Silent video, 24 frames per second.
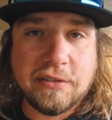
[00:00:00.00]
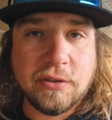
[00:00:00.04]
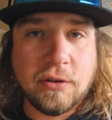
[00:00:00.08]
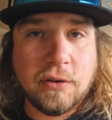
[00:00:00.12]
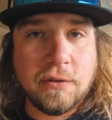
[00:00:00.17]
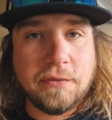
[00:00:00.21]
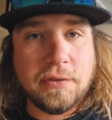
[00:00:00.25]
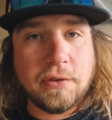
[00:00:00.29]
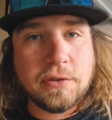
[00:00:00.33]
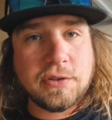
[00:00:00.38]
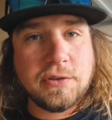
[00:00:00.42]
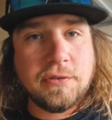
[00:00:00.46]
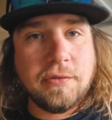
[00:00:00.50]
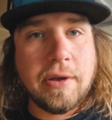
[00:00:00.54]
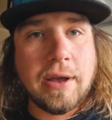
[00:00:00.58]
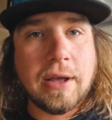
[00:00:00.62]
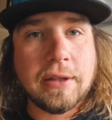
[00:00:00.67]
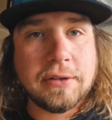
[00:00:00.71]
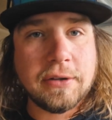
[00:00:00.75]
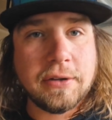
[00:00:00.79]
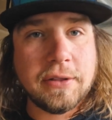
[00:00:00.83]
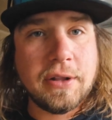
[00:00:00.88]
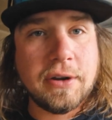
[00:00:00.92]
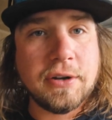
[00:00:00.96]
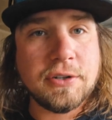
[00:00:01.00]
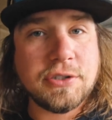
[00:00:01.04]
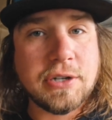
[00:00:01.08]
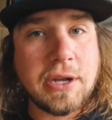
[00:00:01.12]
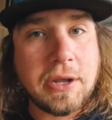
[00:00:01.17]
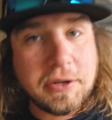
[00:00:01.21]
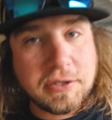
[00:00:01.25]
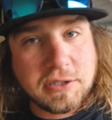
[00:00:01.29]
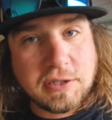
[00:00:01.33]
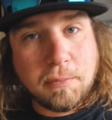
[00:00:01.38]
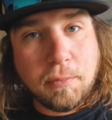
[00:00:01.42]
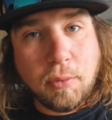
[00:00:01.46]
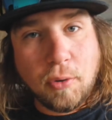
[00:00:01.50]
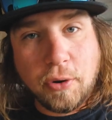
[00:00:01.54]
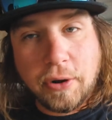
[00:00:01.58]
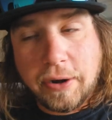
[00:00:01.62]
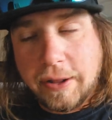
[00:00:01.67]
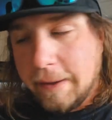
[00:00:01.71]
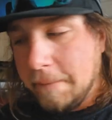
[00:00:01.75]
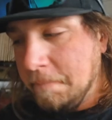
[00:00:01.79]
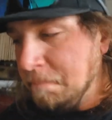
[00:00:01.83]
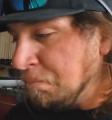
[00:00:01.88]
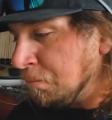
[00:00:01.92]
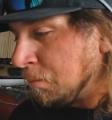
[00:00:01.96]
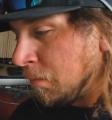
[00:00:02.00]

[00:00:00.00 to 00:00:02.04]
So those of you out there that are trying to support it,